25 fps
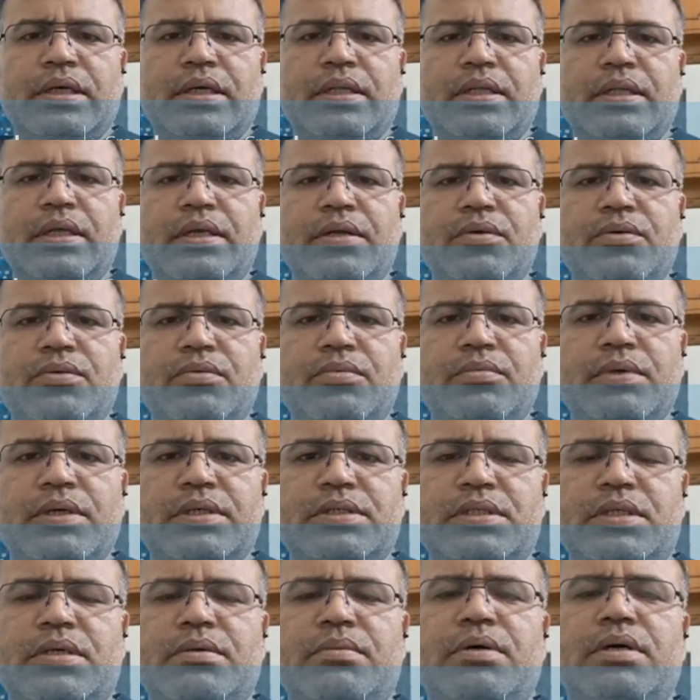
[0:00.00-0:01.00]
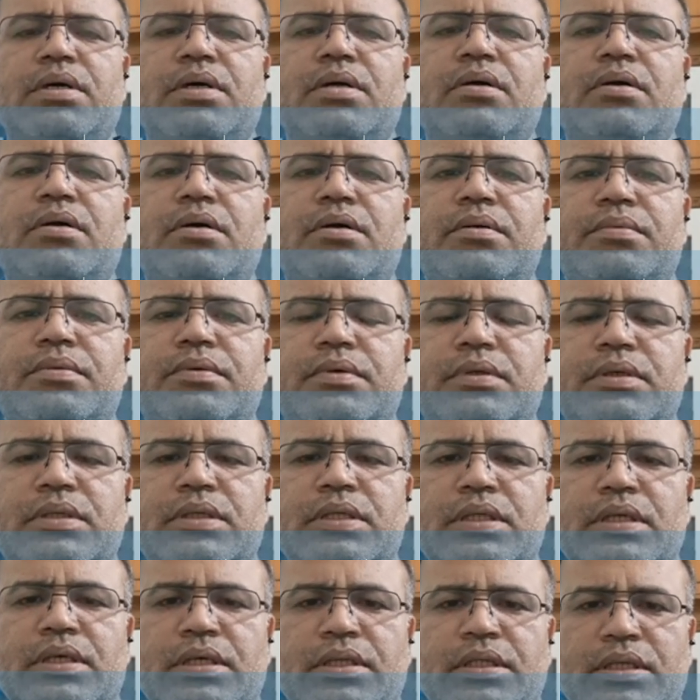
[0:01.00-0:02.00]
Then you must have heard of
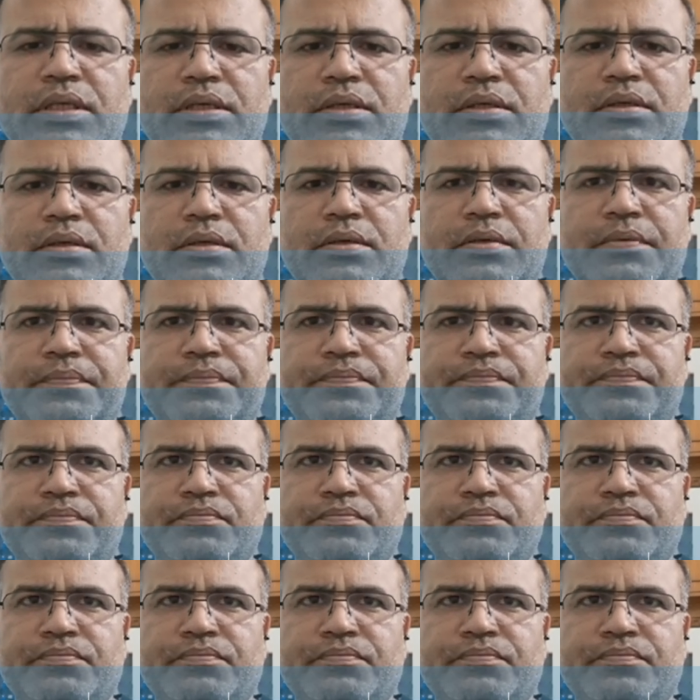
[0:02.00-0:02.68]
the other